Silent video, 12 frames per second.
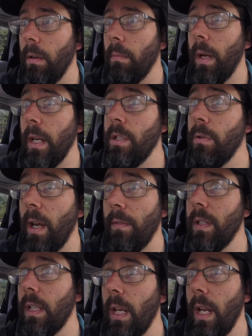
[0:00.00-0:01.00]
I do have
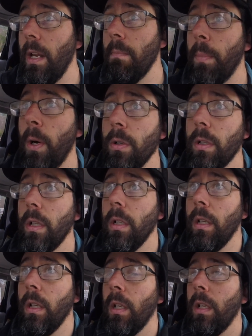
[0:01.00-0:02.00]
to get a bulk
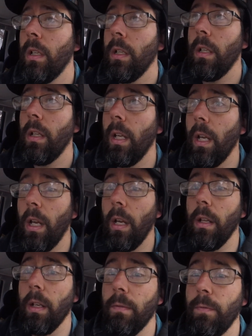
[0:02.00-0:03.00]

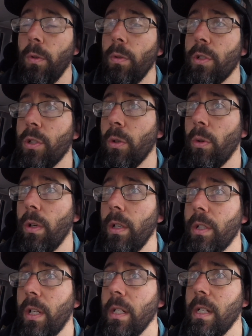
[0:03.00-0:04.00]
like food
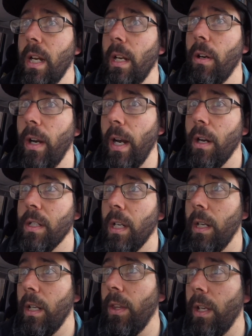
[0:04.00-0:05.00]
storage container,
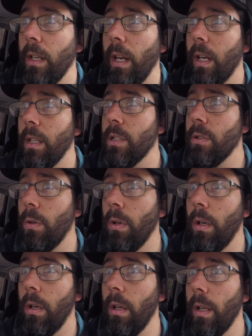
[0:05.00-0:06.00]
airtight thing that I can
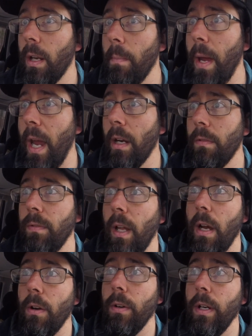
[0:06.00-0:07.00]
store like a bag of
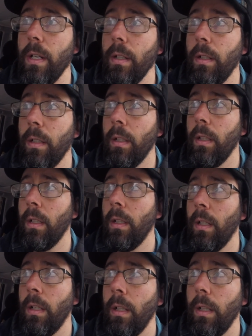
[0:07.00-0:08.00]
flour in,
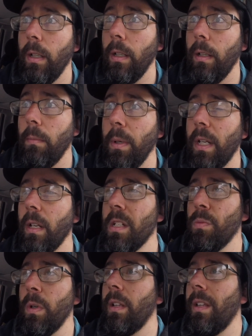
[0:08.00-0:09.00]
because
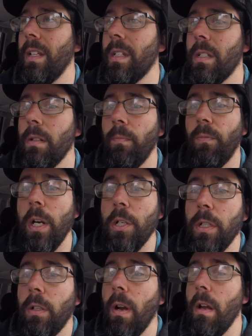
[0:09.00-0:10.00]
with this
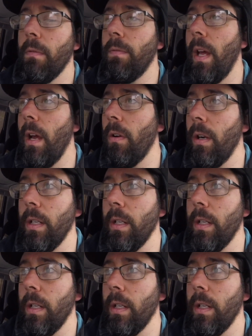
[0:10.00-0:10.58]
freshly ground flour, it